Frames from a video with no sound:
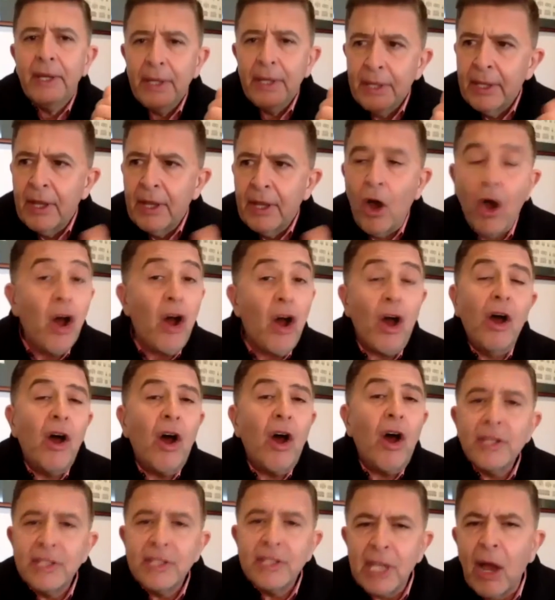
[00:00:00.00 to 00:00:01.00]

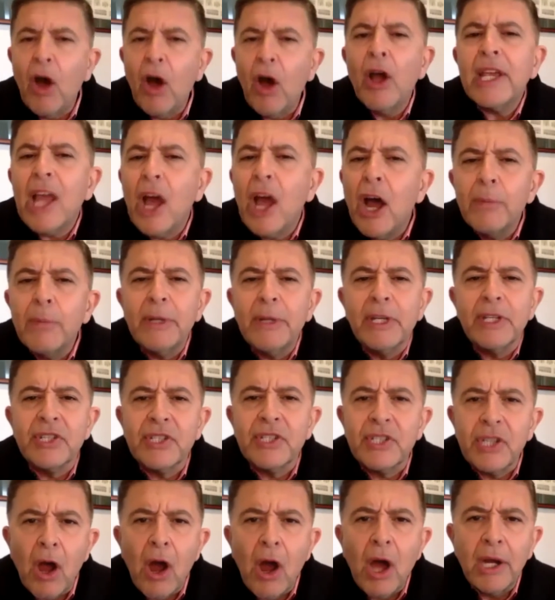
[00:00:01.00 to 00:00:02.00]
I go a bit
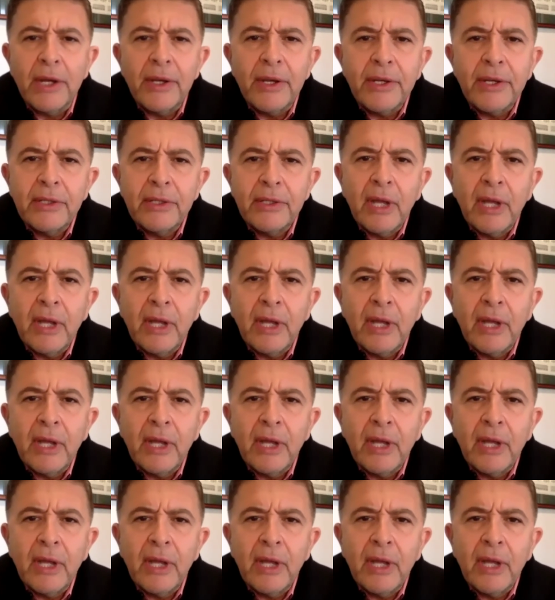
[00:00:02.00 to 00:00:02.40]
silent.